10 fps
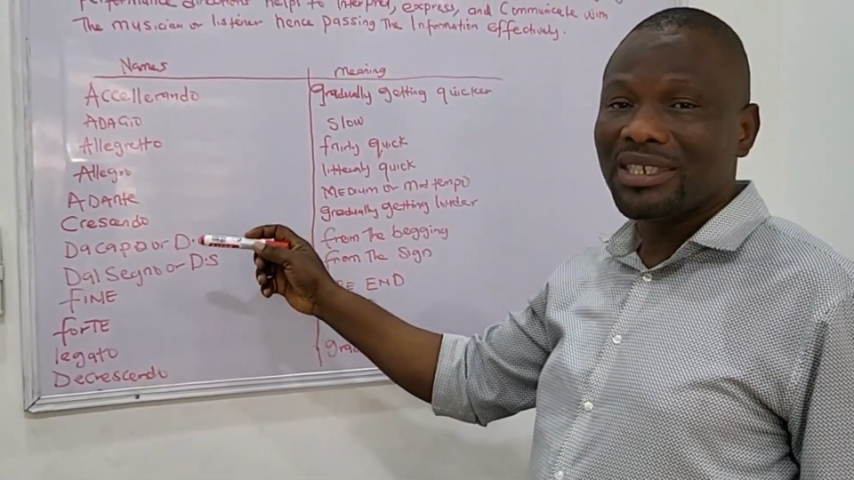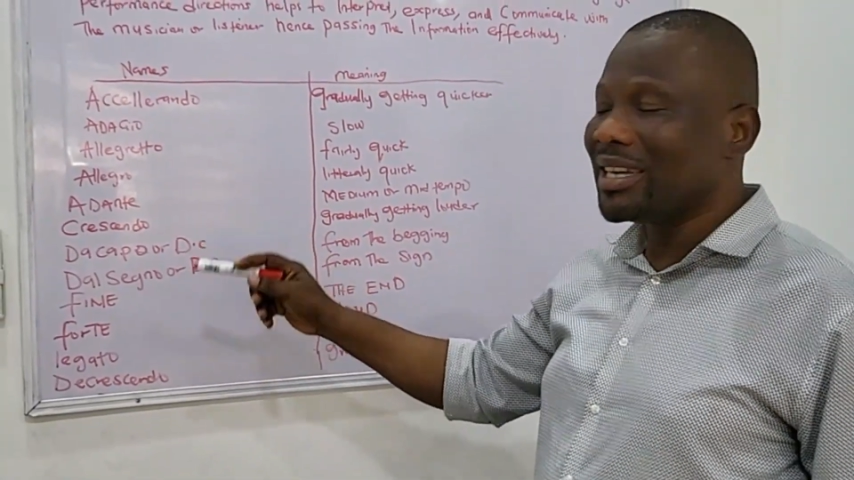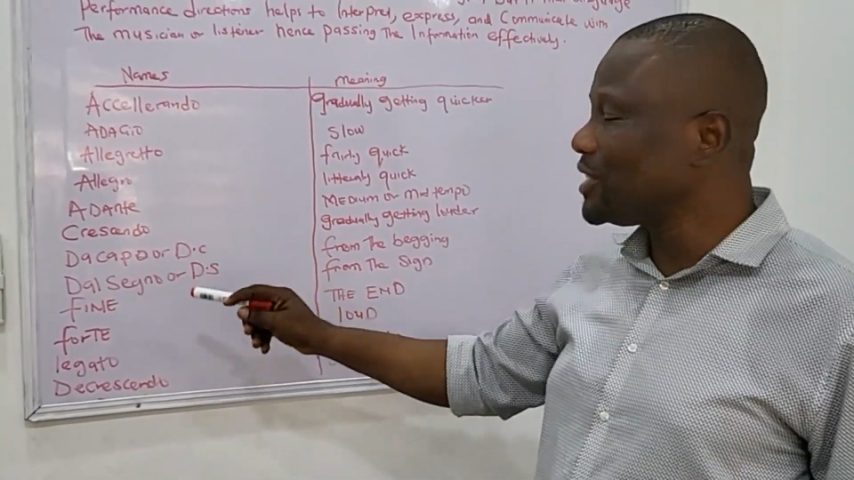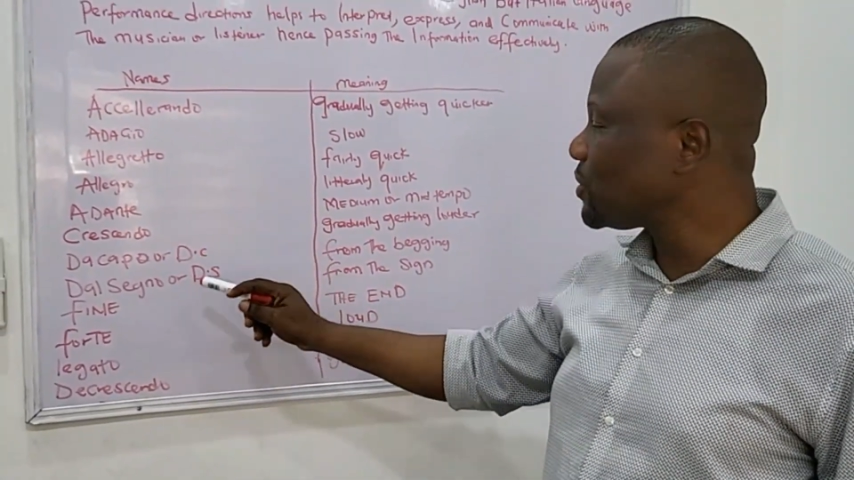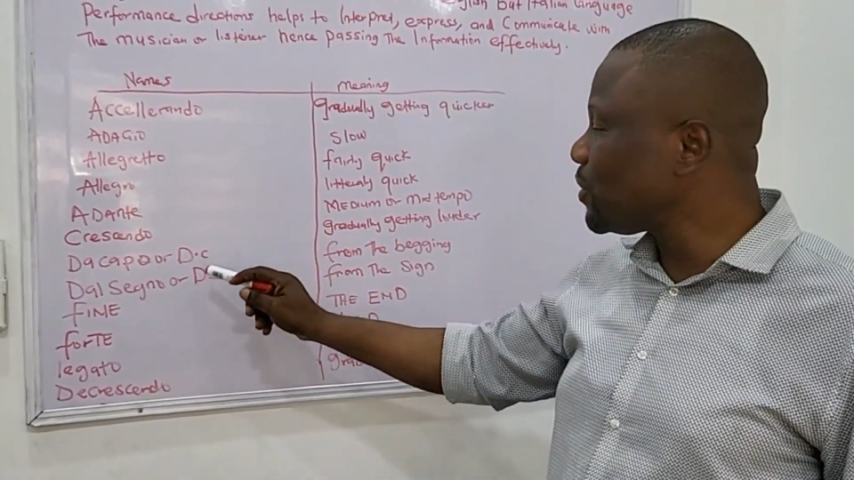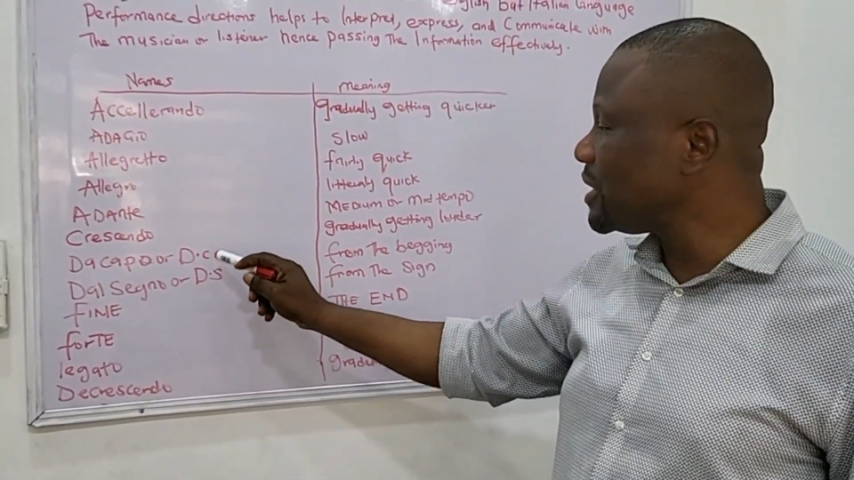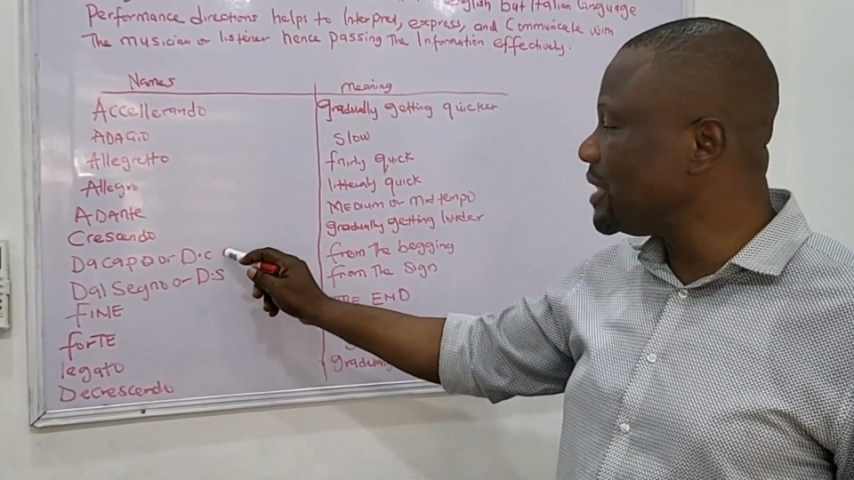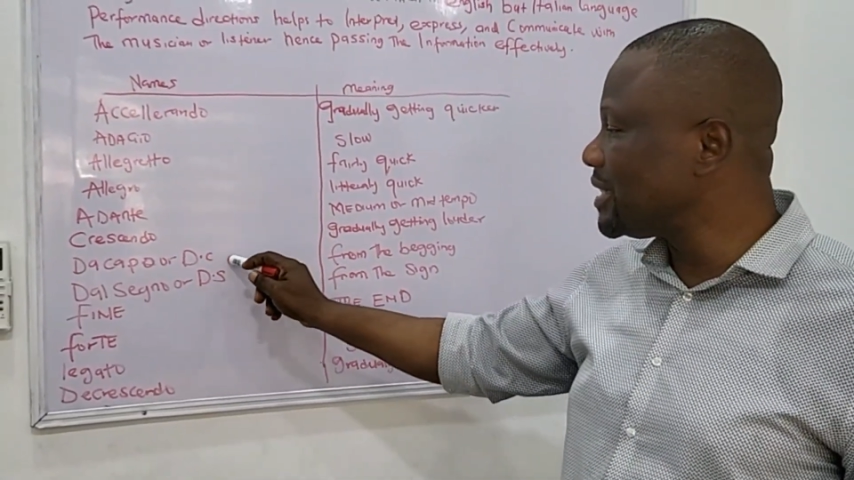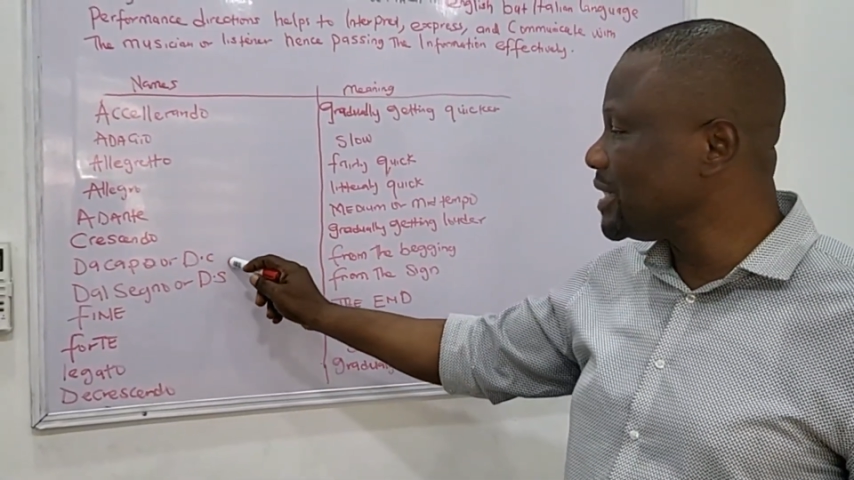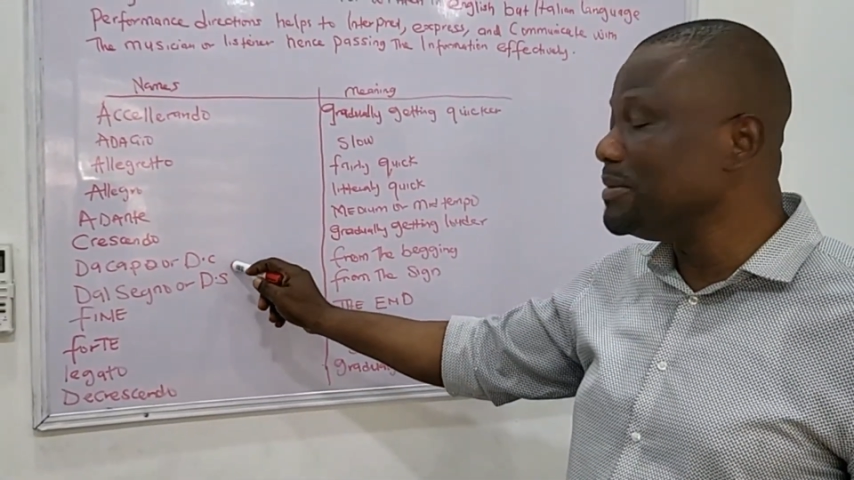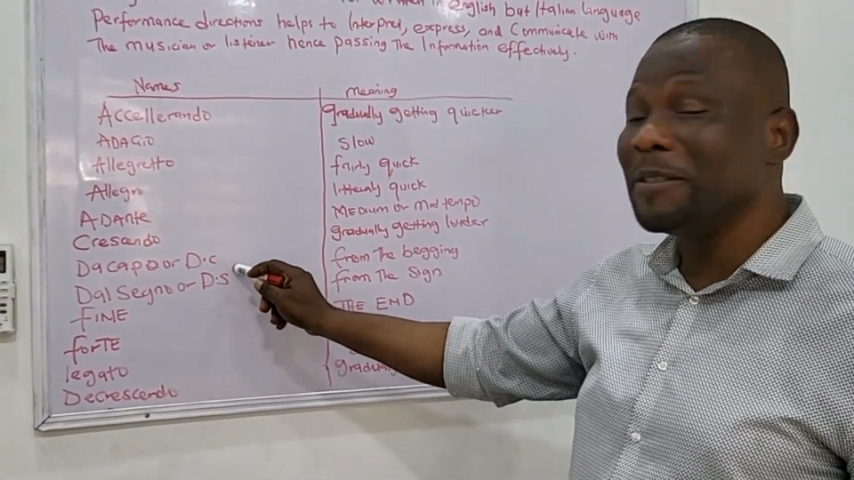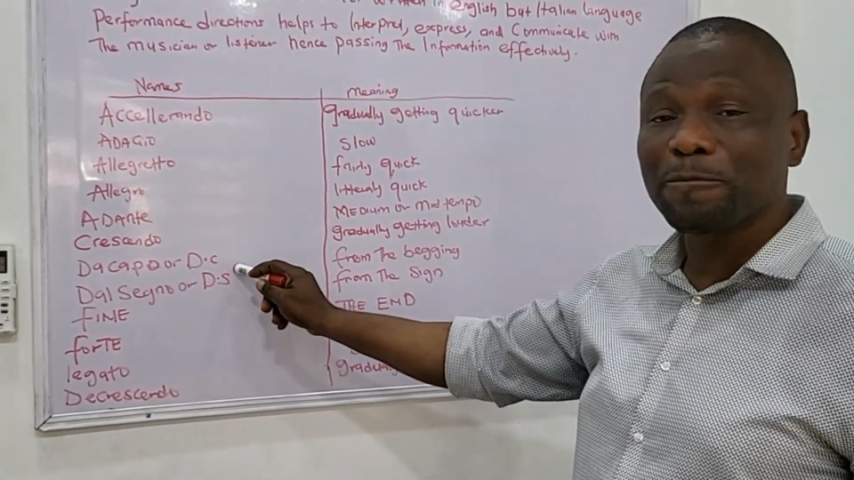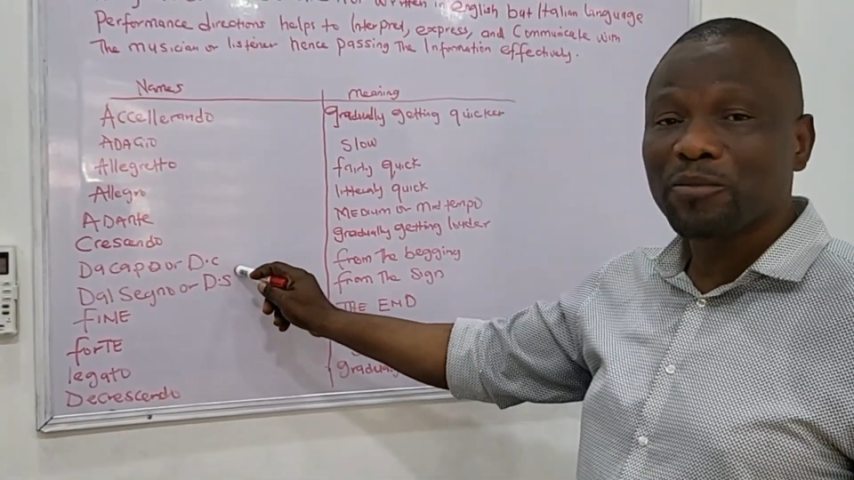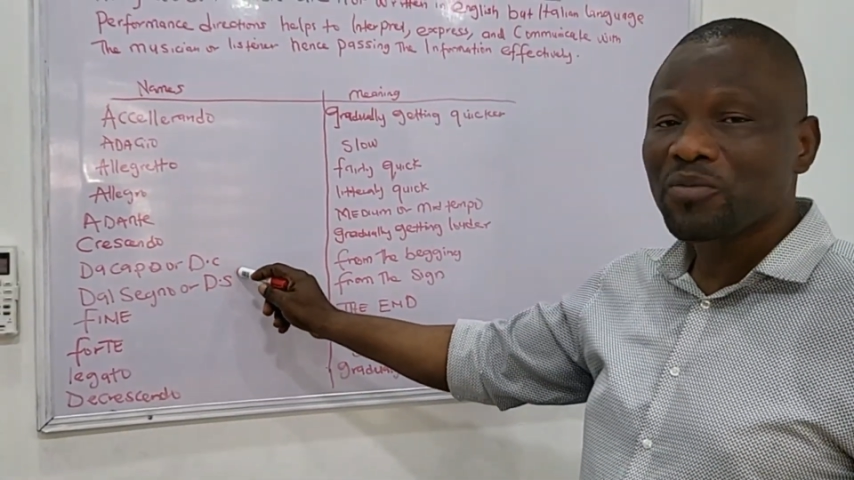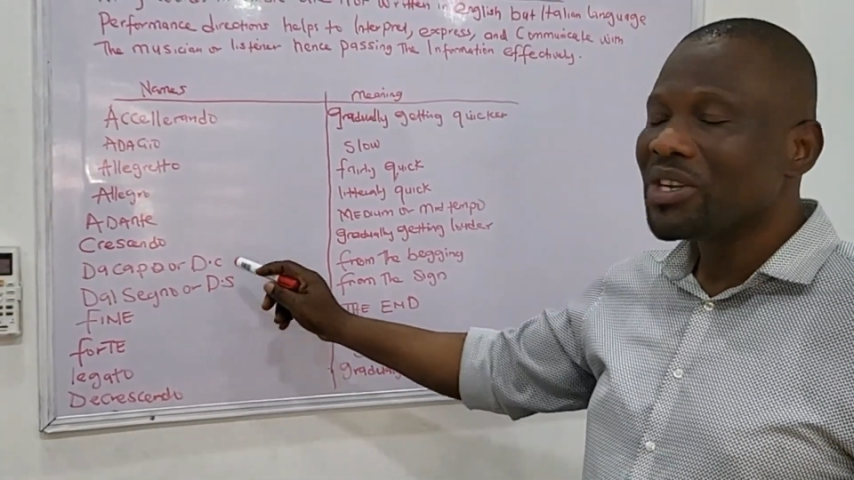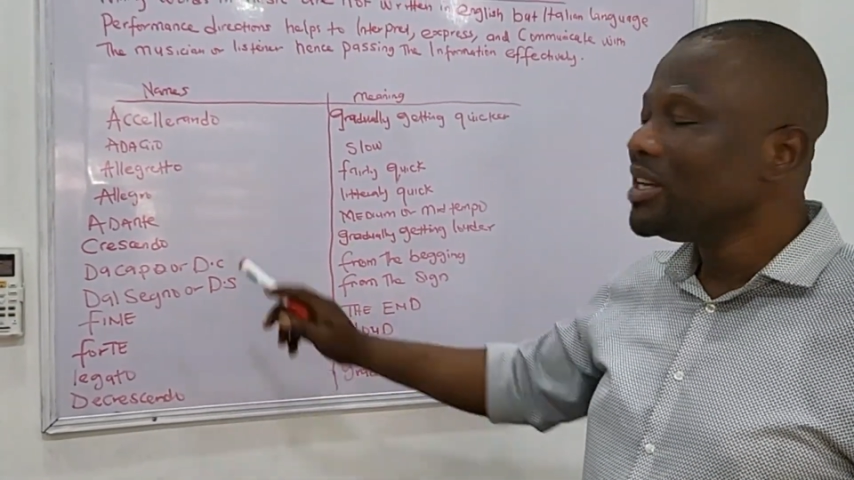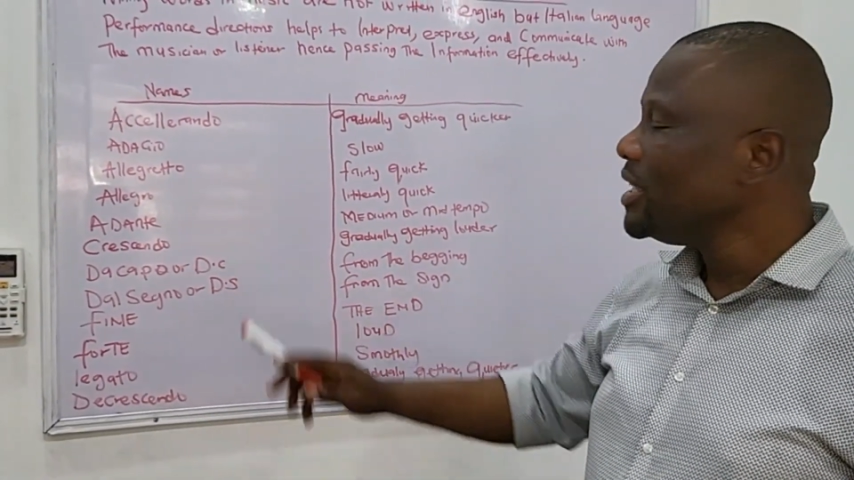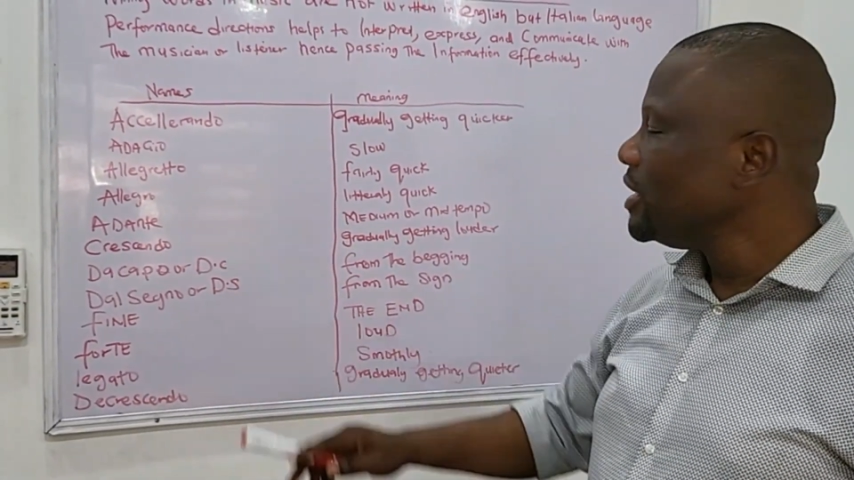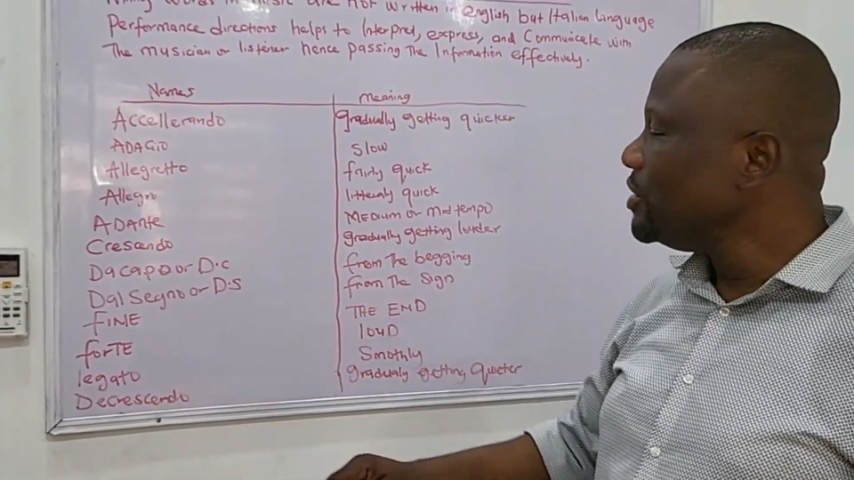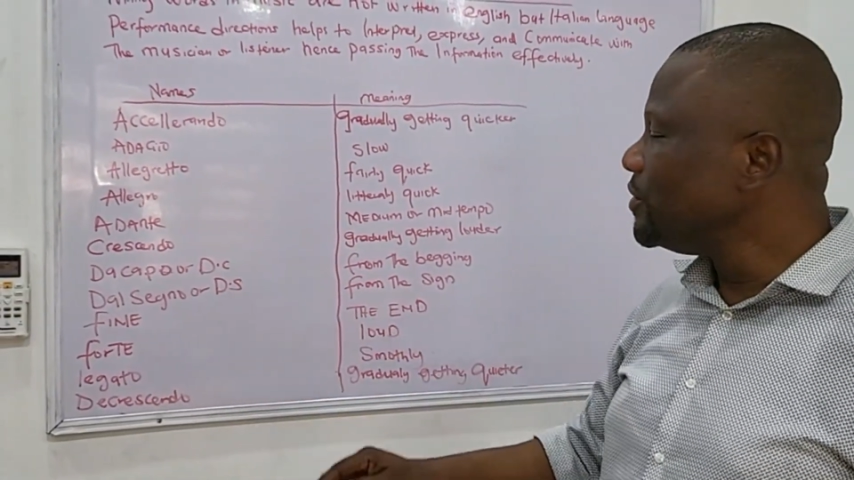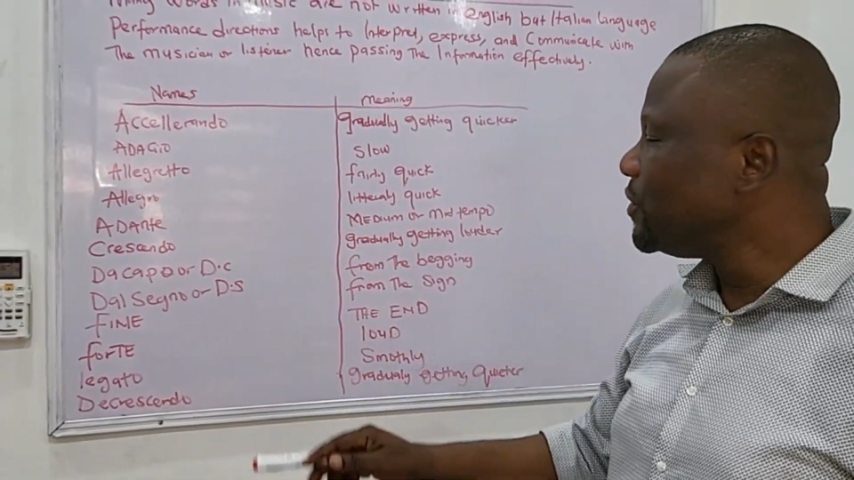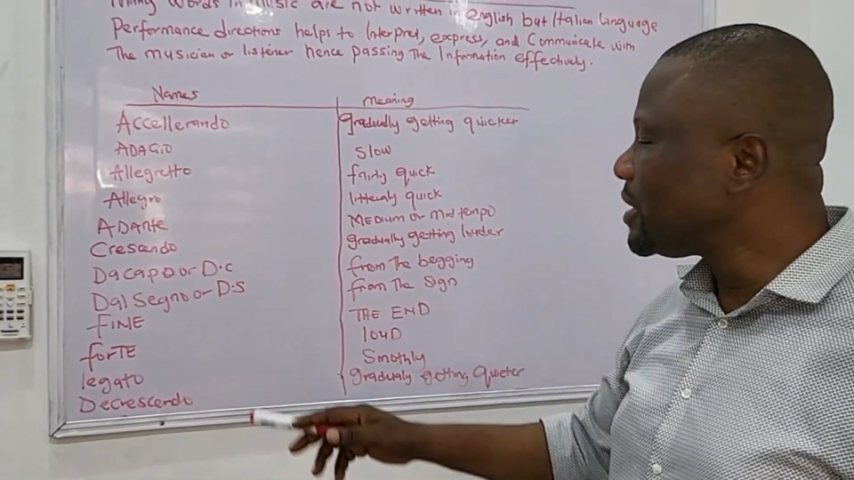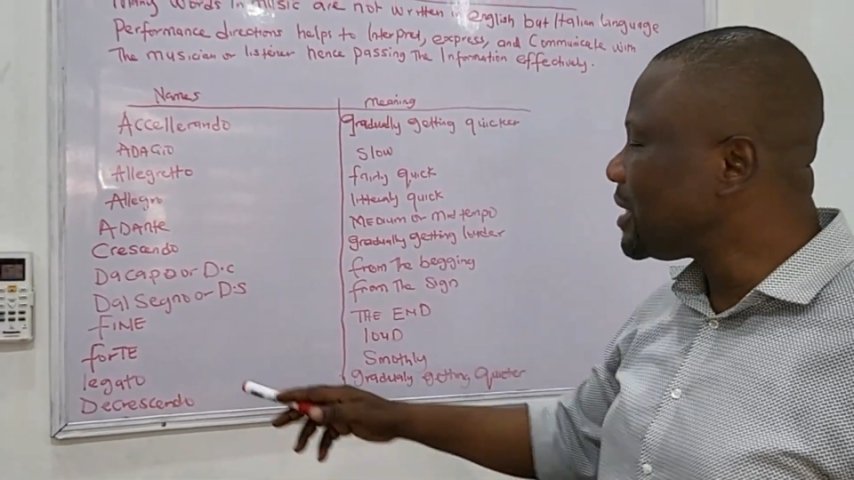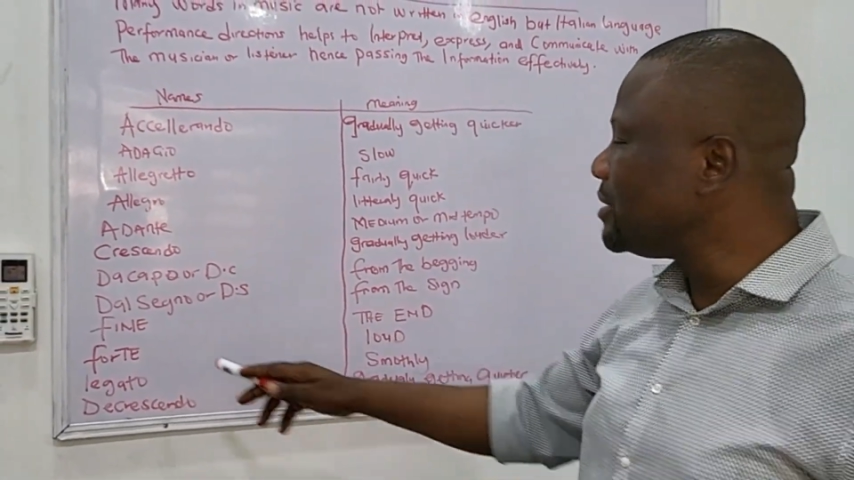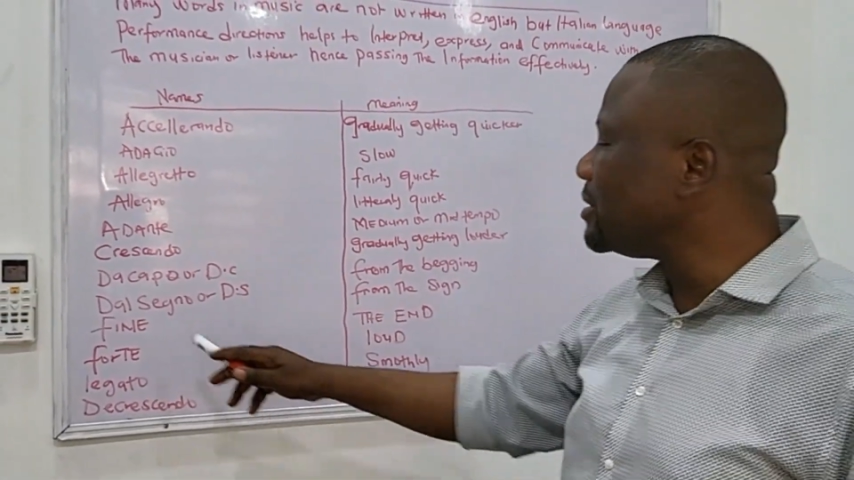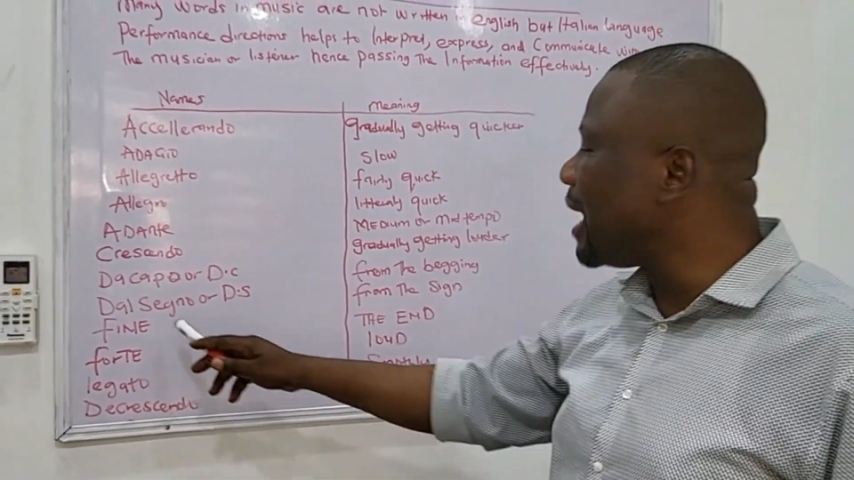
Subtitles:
That is what DC means. If you see